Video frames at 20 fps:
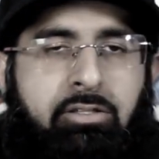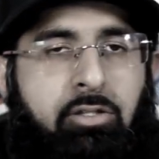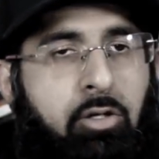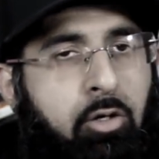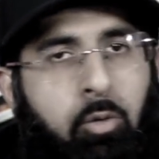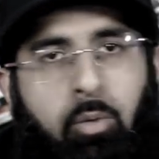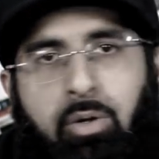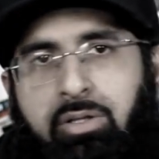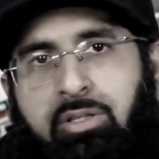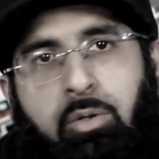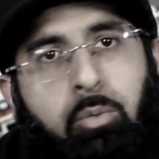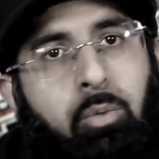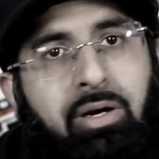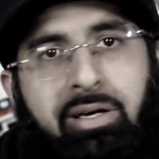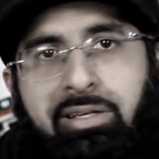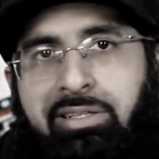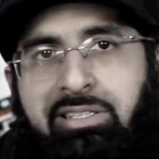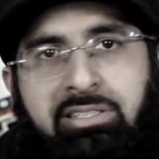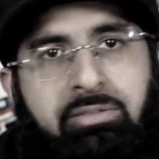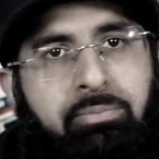I don't know what the
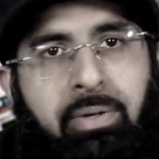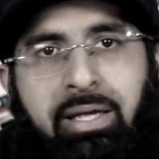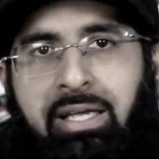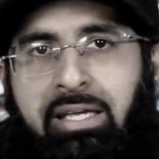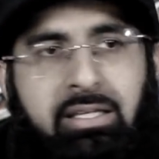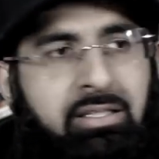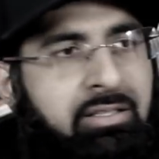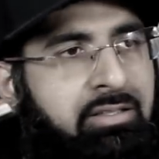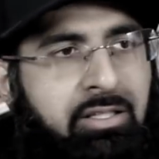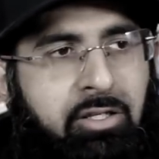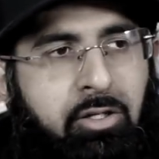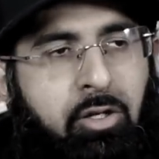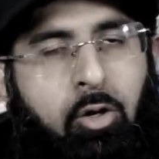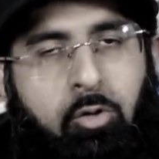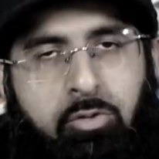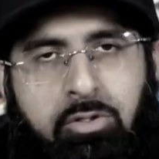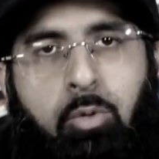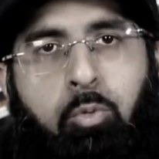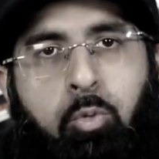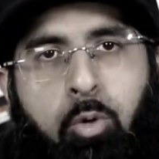word is mate. You
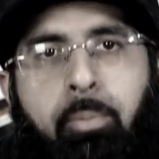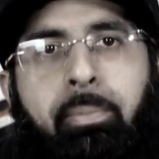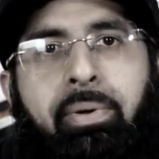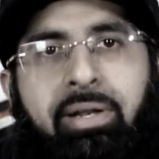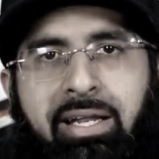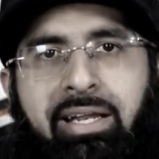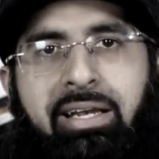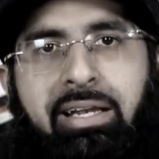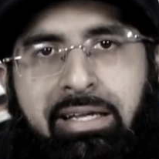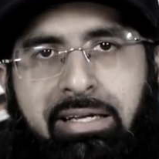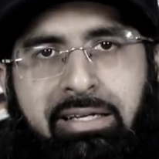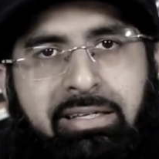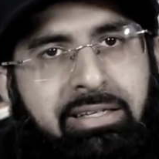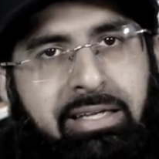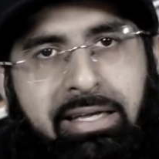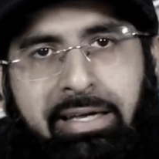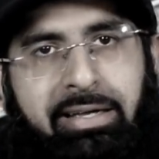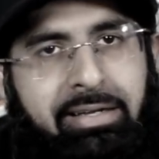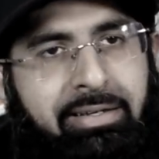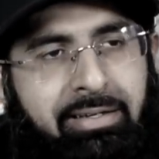know the woman in it.
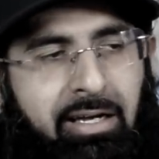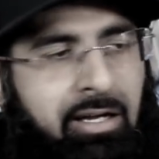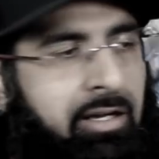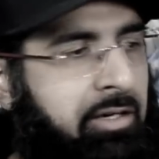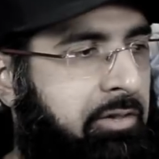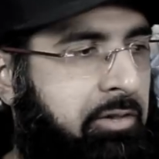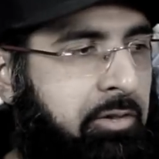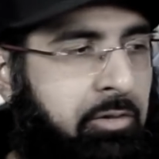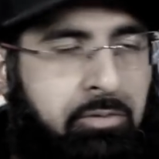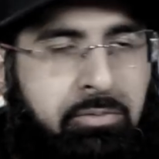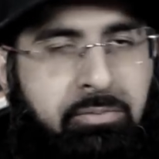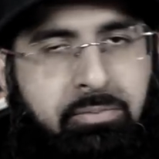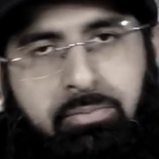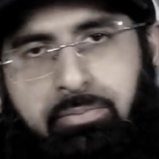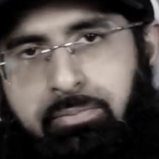Yeah, I don't know.